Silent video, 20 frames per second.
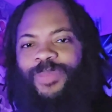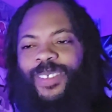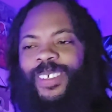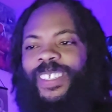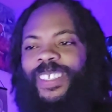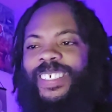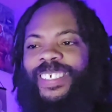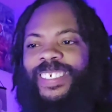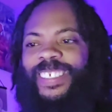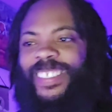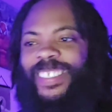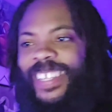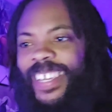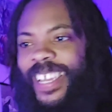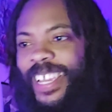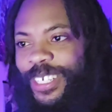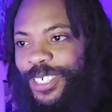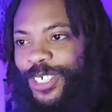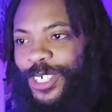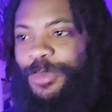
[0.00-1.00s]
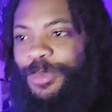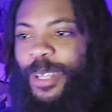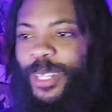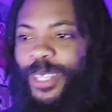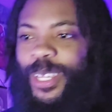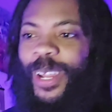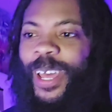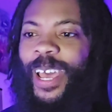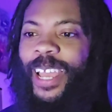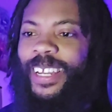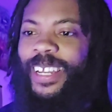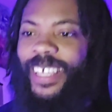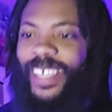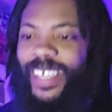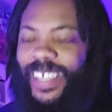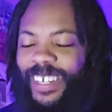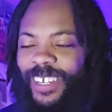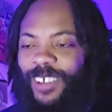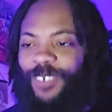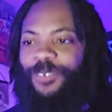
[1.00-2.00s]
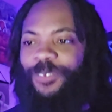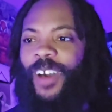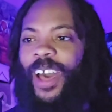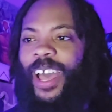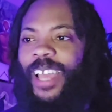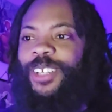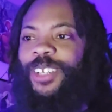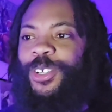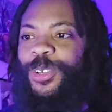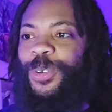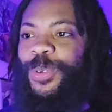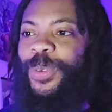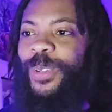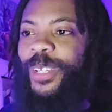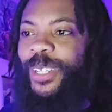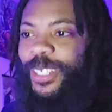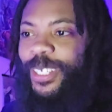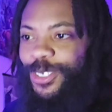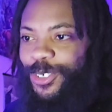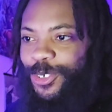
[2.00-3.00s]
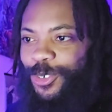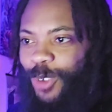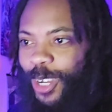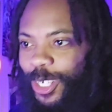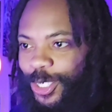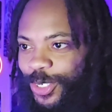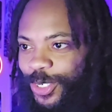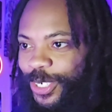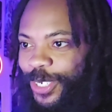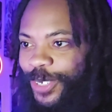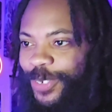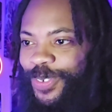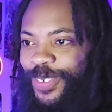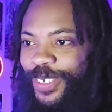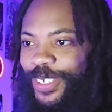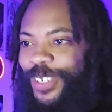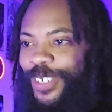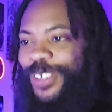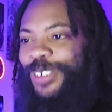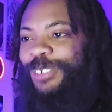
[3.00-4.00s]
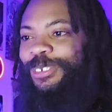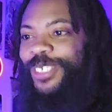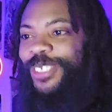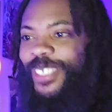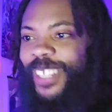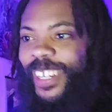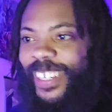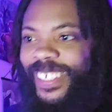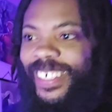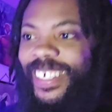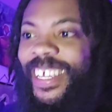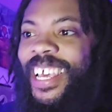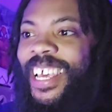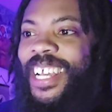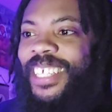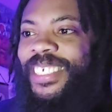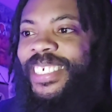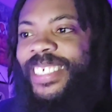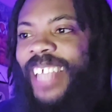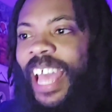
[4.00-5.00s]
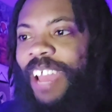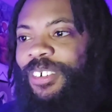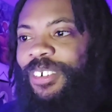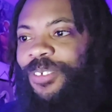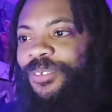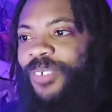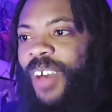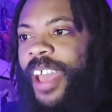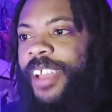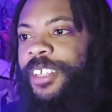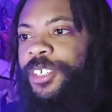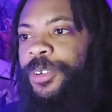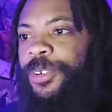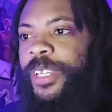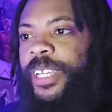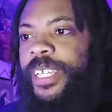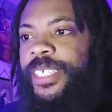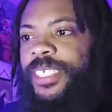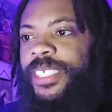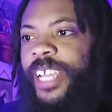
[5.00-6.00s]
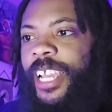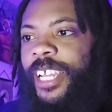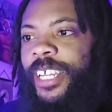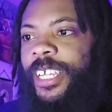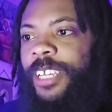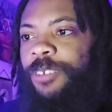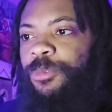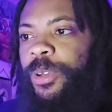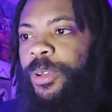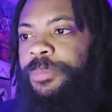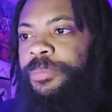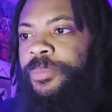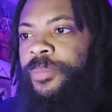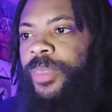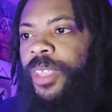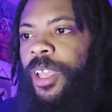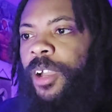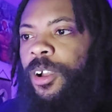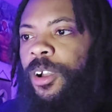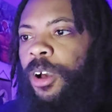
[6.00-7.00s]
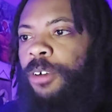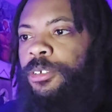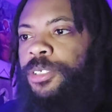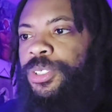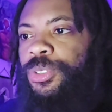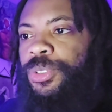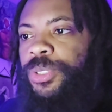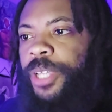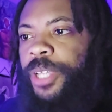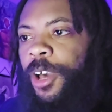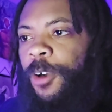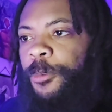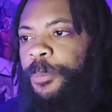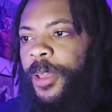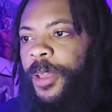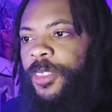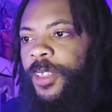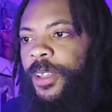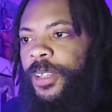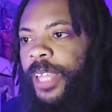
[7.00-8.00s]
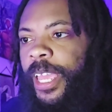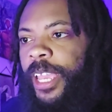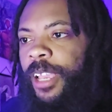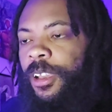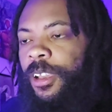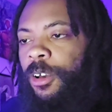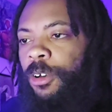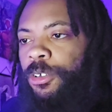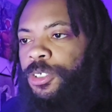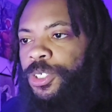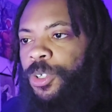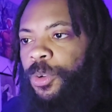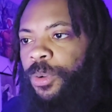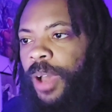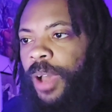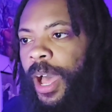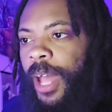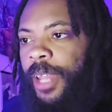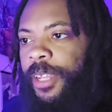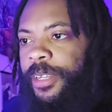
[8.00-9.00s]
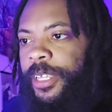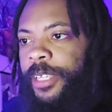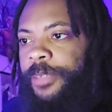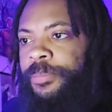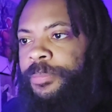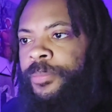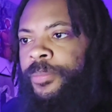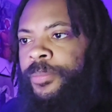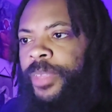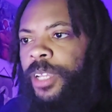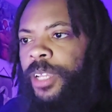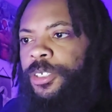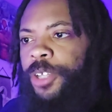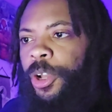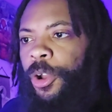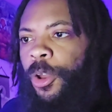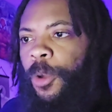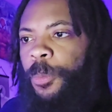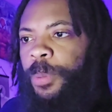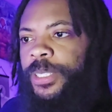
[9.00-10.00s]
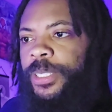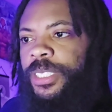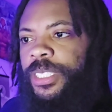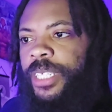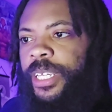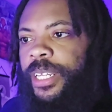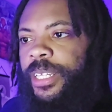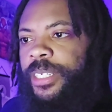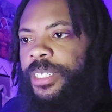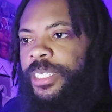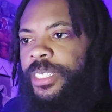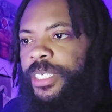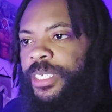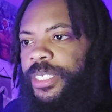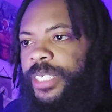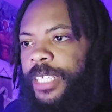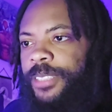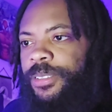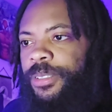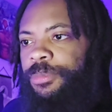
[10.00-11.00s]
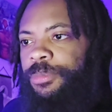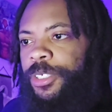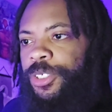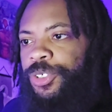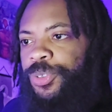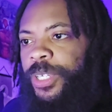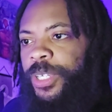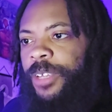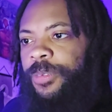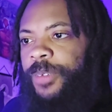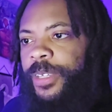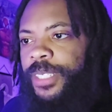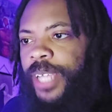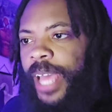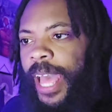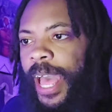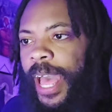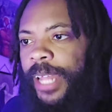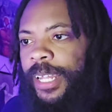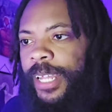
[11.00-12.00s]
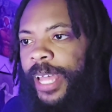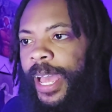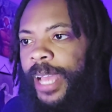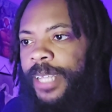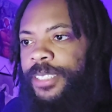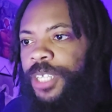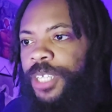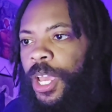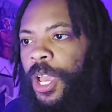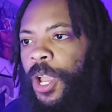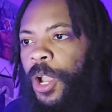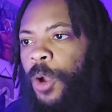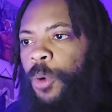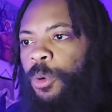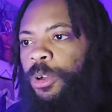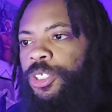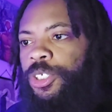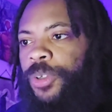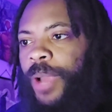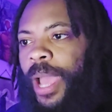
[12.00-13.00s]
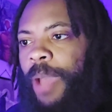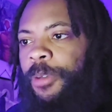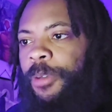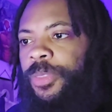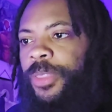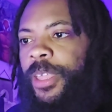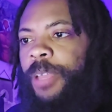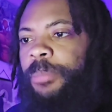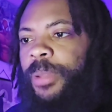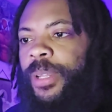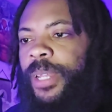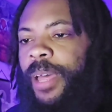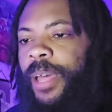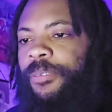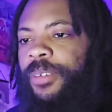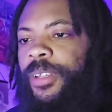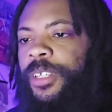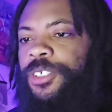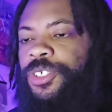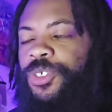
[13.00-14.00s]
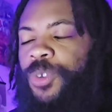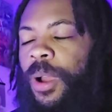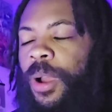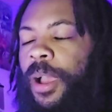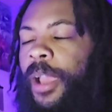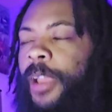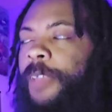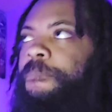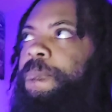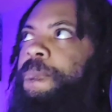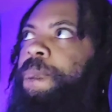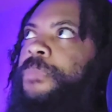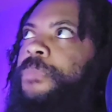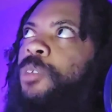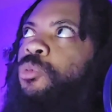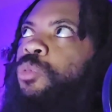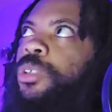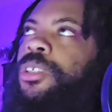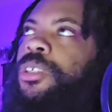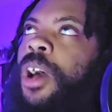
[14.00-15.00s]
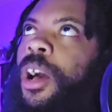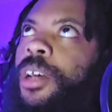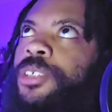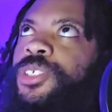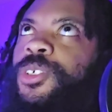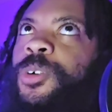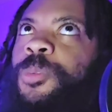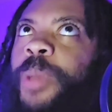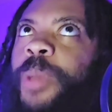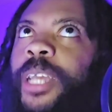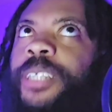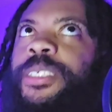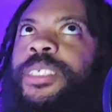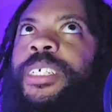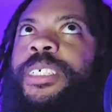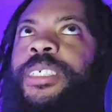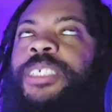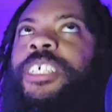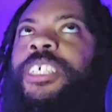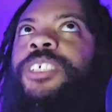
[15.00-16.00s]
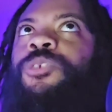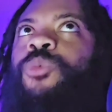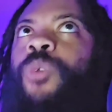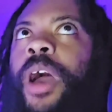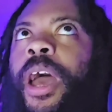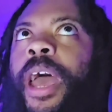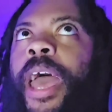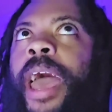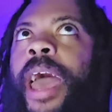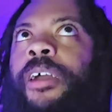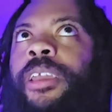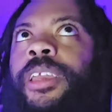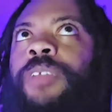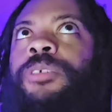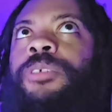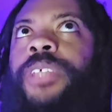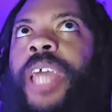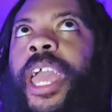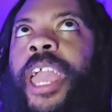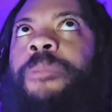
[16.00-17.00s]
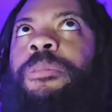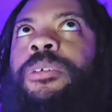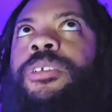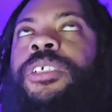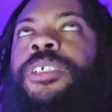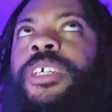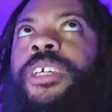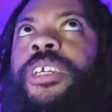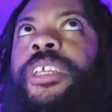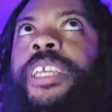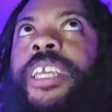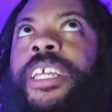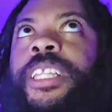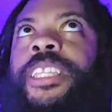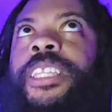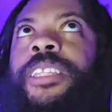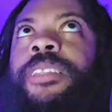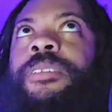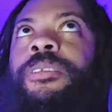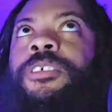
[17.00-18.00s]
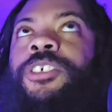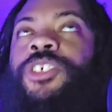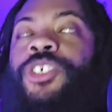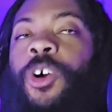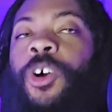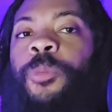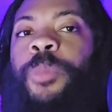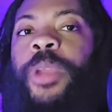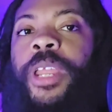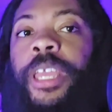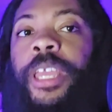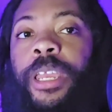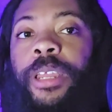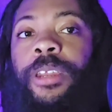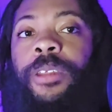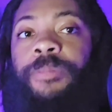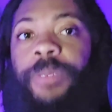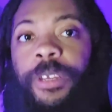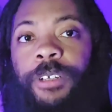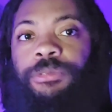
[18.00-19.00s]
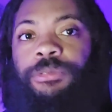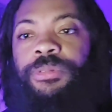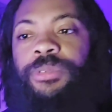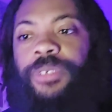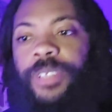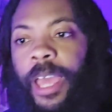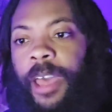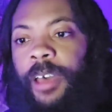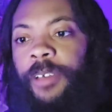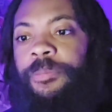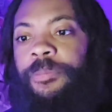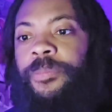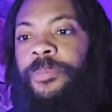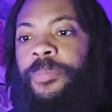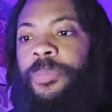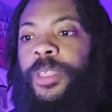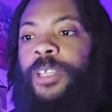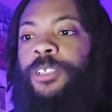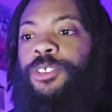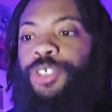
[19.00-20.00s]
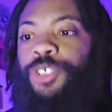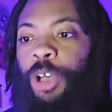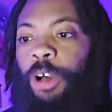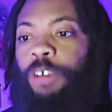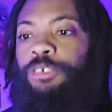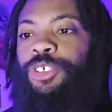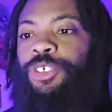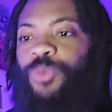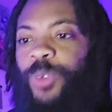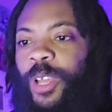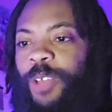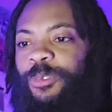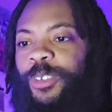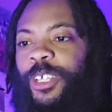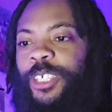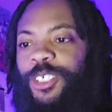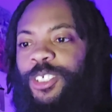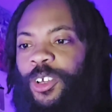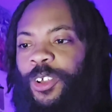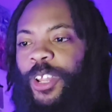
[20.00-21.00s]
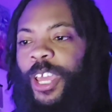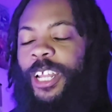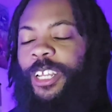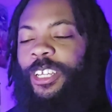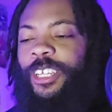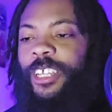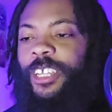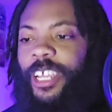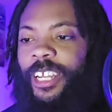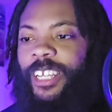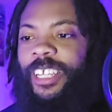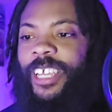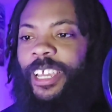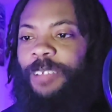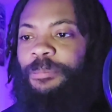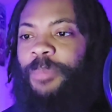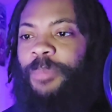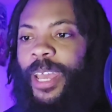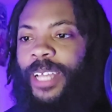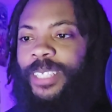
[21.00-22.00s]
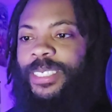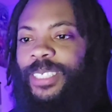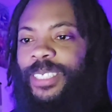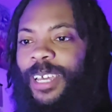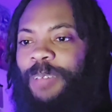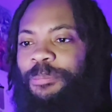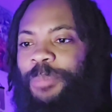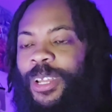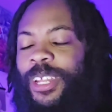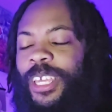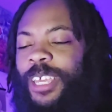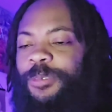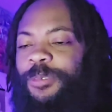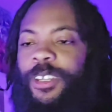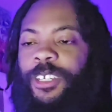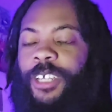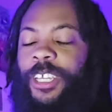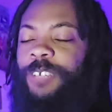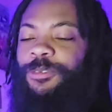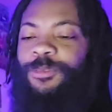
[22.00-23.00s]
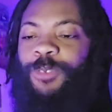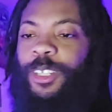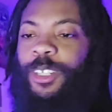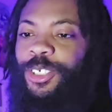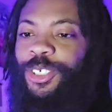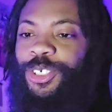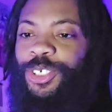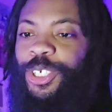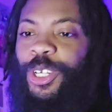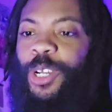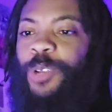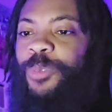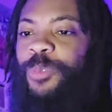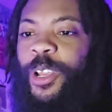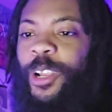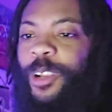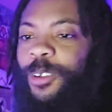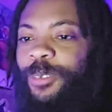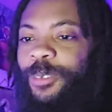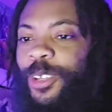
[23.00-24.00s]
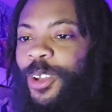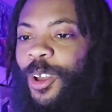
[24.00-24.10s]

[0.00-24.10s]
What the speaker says: is the instrument that I need to fine-tune the destruction of you, sucker. Says after fine-tuning his technique with Akotsu's help at the Lake Gosho colony, Todo proceeded to successfully retrieve his allies who were trapped within Malevolent Shrine, which also makes sense as how he was able to get so many individuals out so swiftly so they didn't get messed up, but even he wasn't sure if they're,